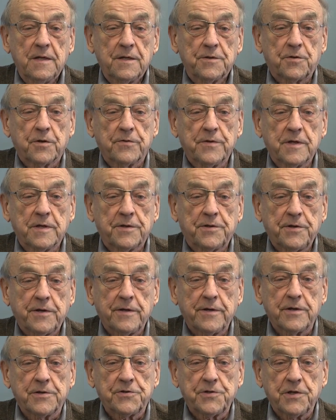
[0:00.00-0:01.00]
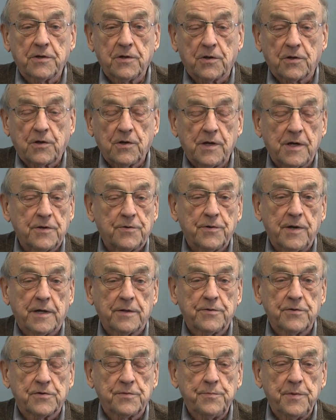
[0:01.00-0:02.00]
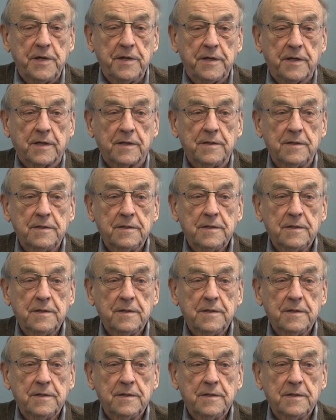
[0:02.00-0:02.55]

to the Ontario General Contractors meeting